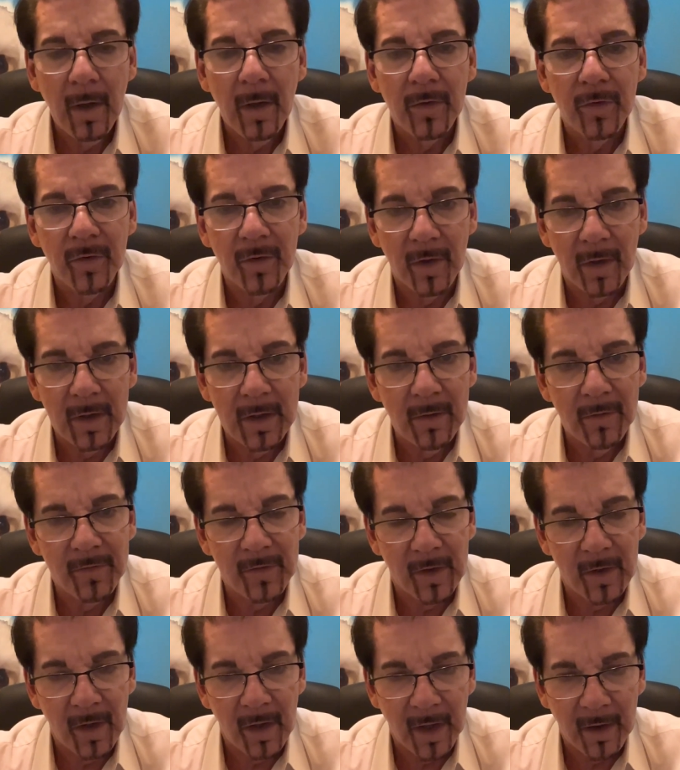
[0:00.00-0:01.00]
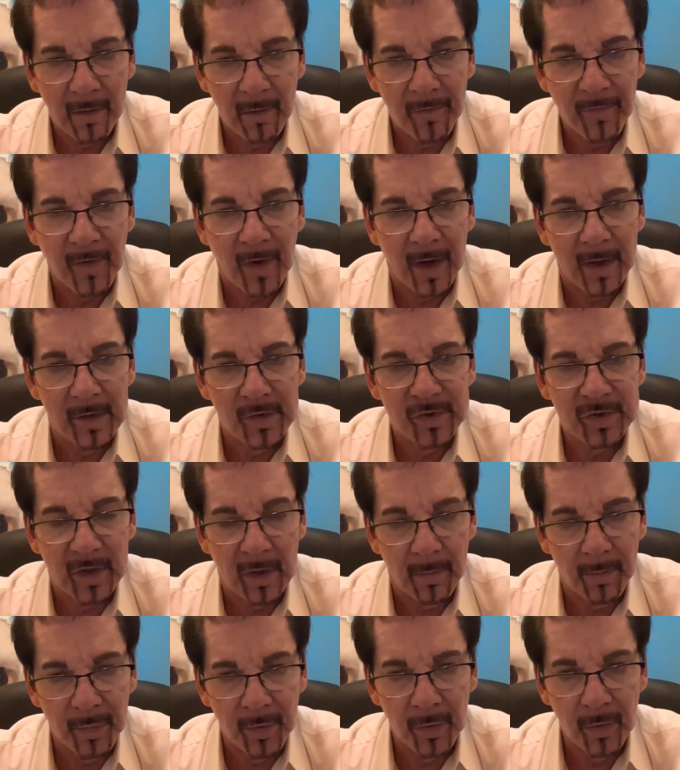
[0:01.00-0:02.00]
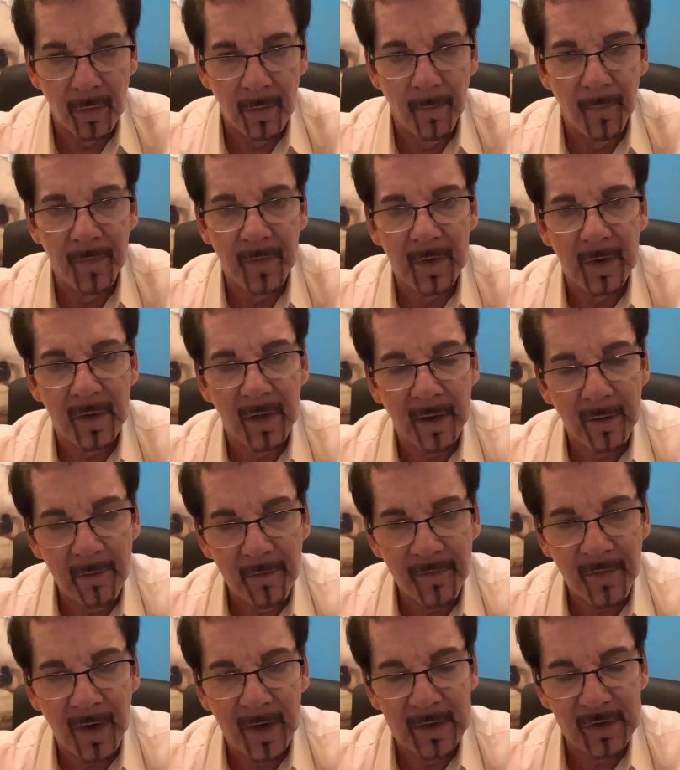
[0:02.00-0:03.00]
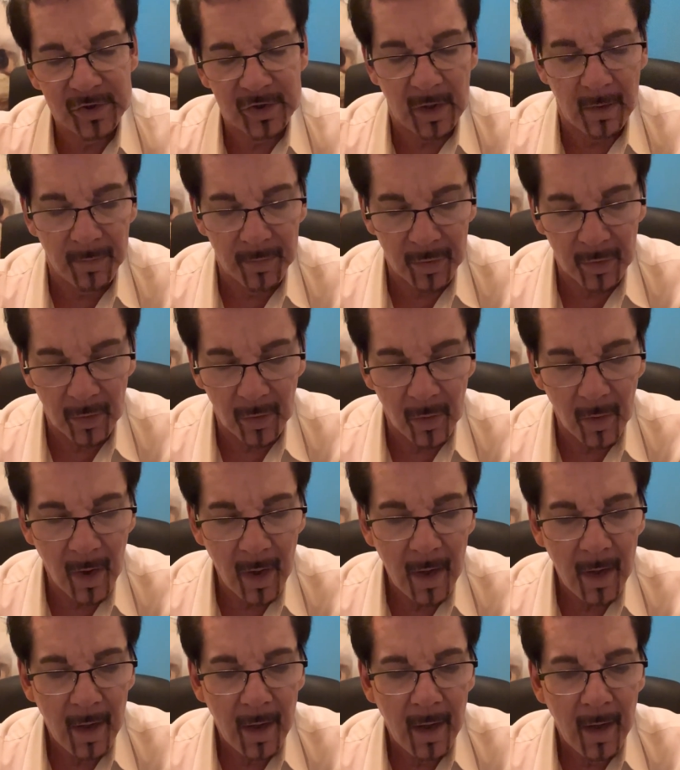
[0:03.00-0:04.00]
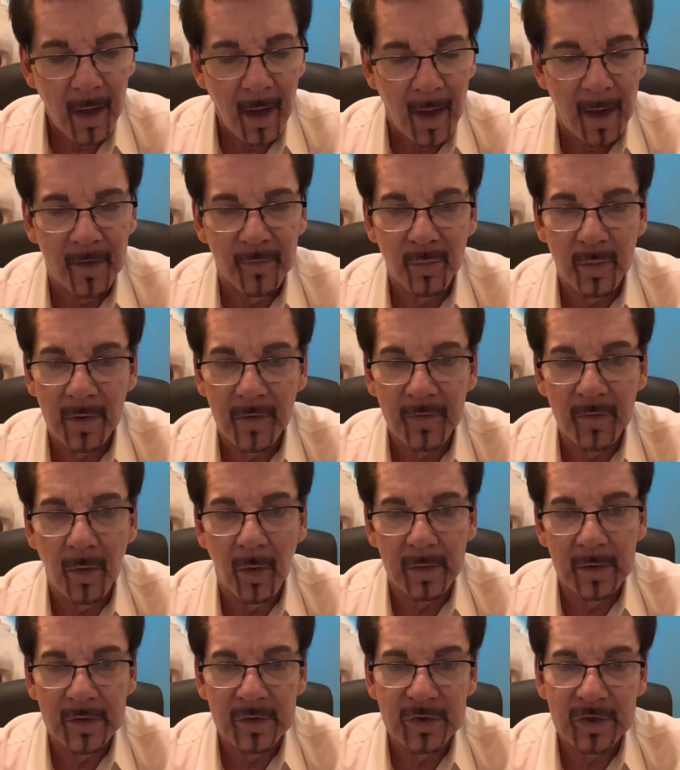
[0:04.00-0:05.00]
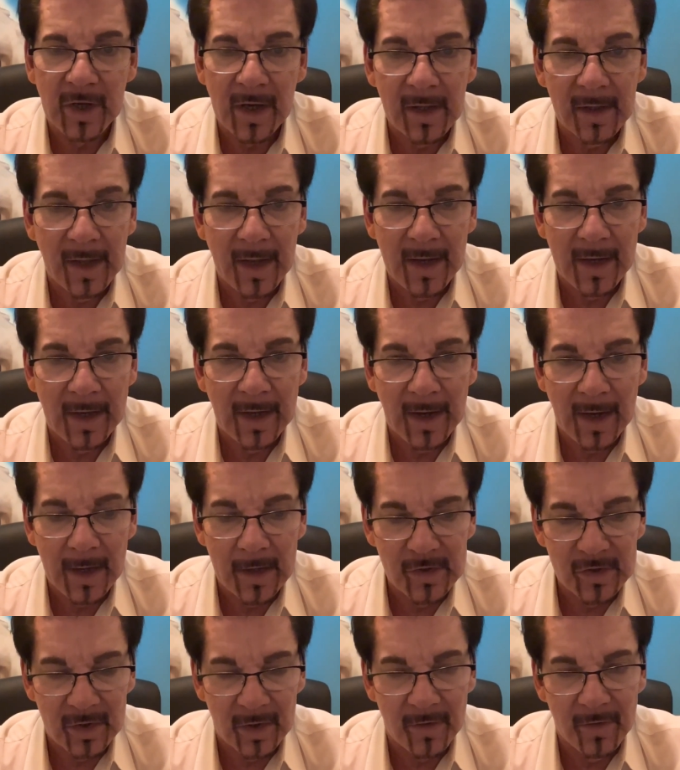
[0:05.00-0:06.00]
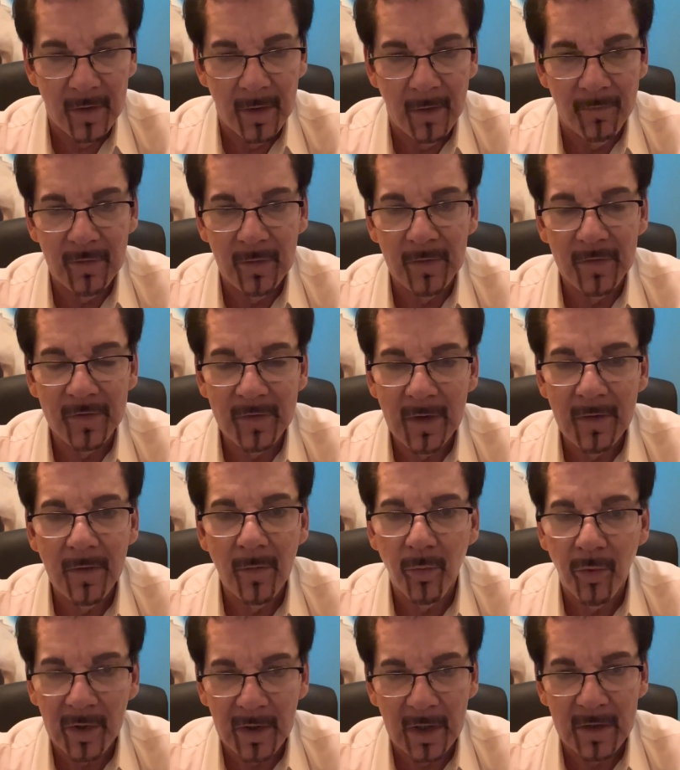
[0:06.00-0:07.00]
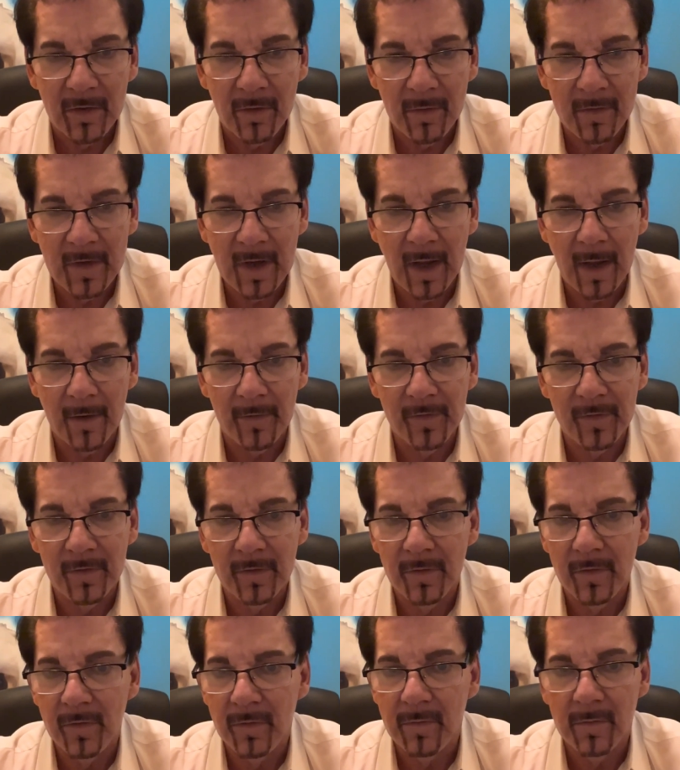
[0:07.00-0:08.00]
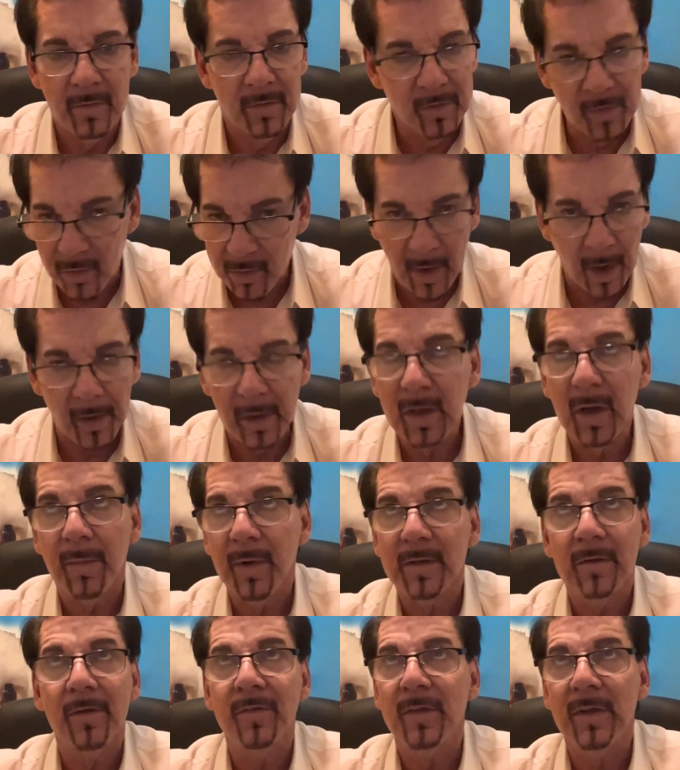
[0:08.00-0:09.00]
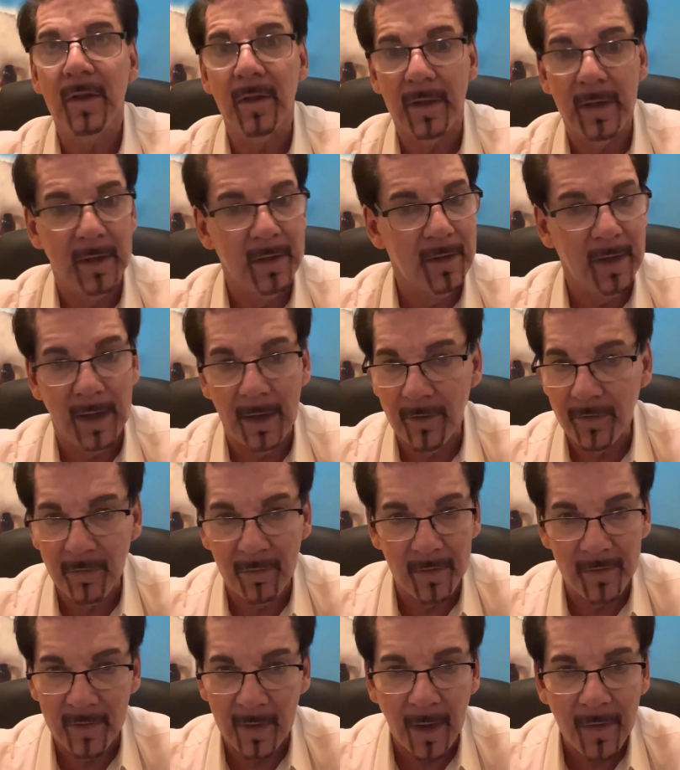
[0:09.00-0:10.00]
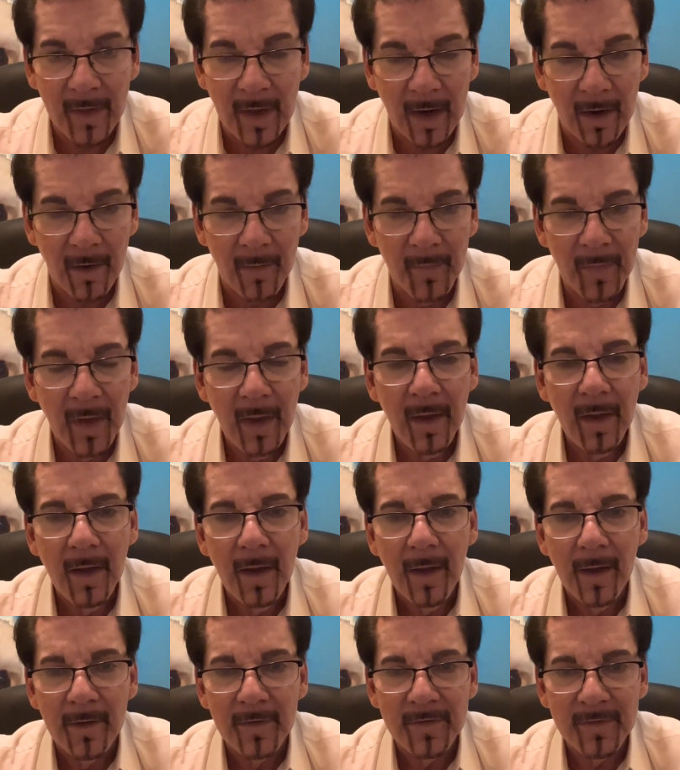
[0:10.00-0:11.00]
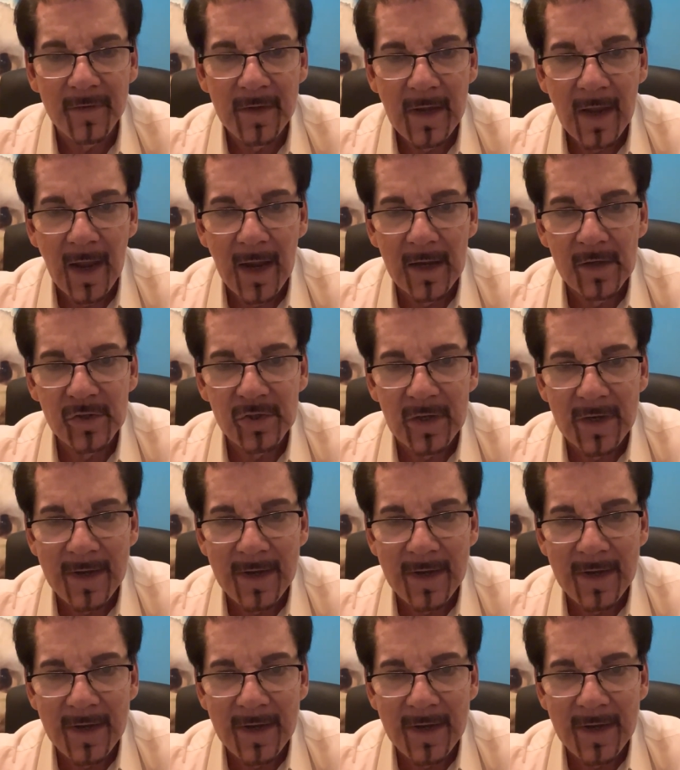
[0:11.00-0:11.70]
You're going to use a clarifying shampoo. The clarifying shampoo has what is called a chelating agent. If you see the word on your test, do not look up at the ceiling. The answer is not there. chelating.